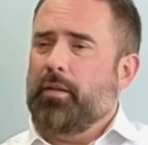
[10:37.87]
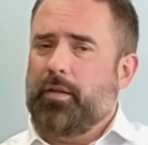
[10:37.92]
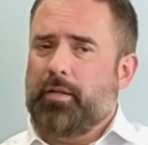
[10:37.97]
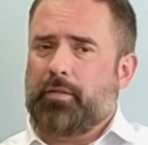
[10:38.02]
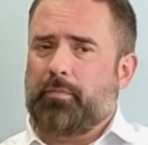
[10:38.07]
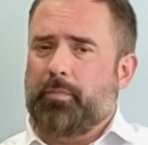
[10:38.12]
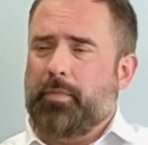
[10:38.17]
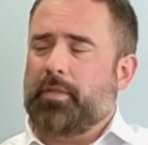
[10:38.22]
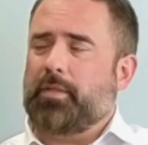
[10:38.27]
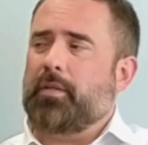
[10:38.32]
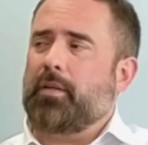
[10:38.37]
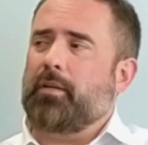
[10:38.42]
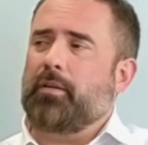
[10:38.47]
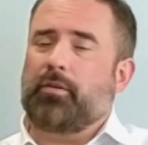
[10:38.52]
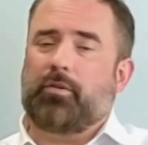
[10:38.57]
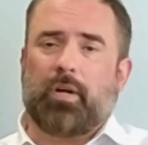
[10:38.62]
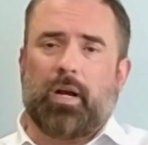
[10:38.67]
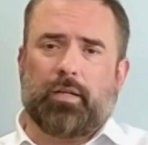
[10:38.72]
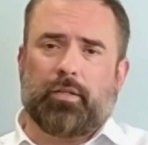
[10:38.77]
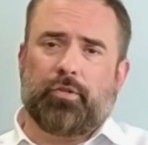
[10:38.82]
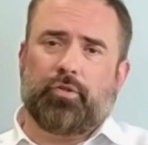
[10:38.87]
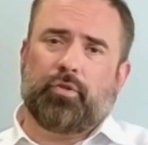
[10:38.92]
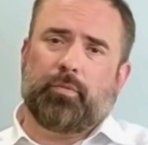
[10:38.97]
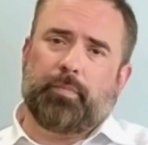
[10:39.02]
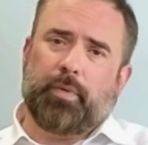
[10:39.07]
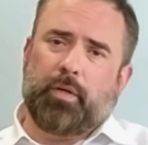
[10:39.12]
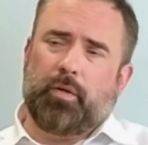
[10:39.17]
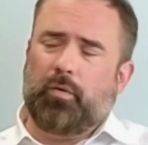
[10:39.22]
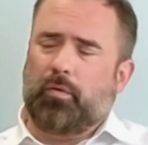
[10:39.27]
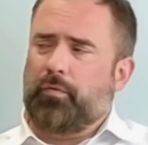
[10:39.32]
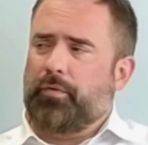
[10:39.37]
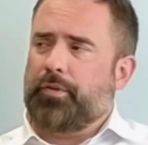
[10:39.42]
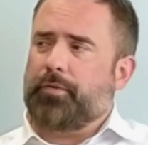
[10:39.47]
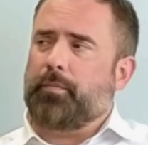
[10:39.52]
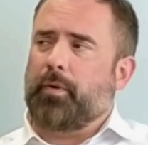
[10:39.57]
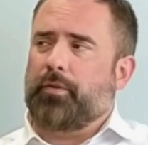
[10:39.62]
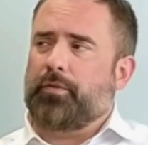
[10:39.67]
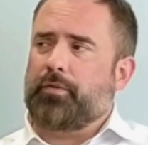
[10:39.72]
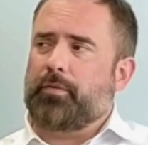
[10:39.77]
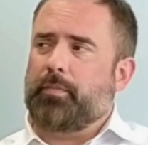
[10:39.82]
This, Mr. Contractor, should be your
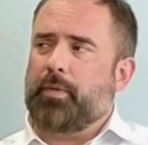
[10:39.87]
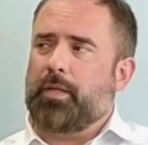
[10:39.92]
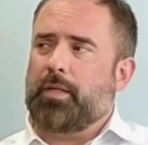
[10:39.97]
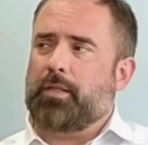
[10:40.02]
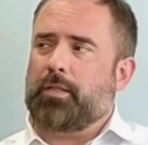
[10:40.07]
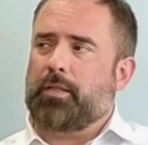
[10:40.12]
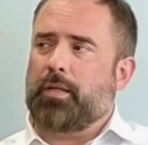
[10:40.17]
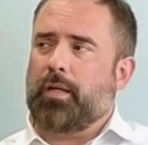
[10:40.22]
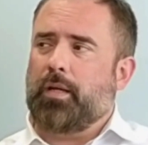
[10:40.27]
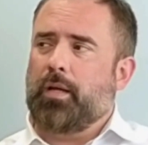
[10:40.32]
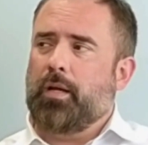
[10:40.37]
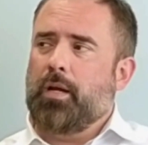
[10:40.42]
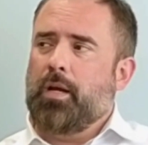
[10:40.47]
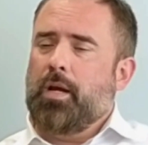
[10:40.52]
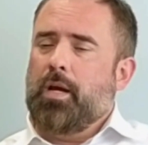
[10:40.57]
responsibility.